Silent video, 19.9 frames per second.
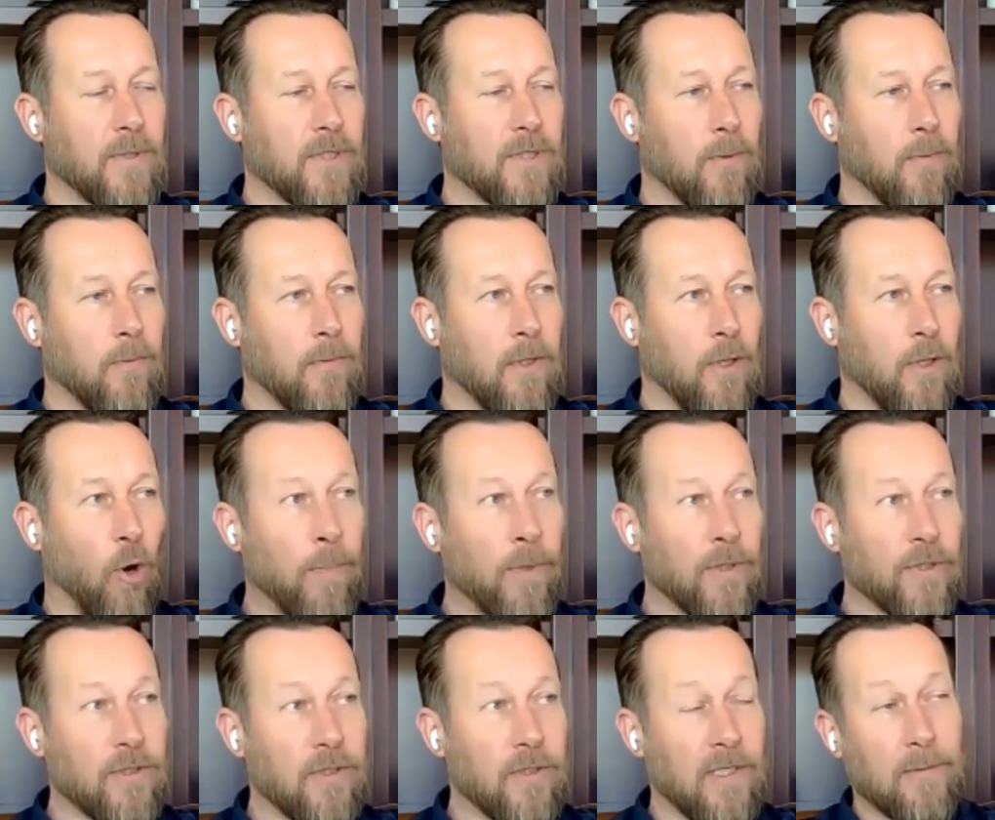So the
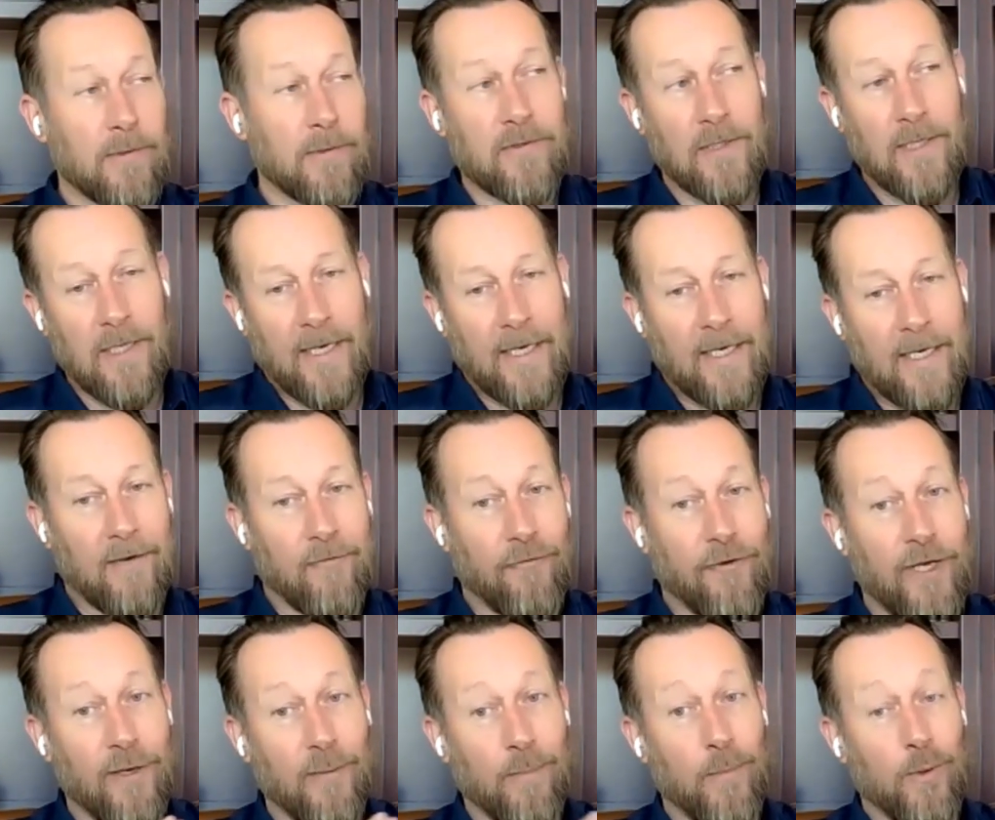opportunity was really a career